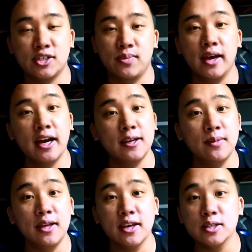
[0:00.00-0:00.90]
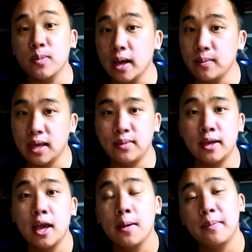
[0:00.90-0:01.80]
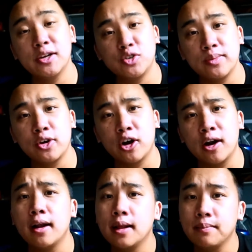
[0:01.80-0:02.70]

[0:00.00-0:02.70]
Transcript: So behind me is my baby, my dream car,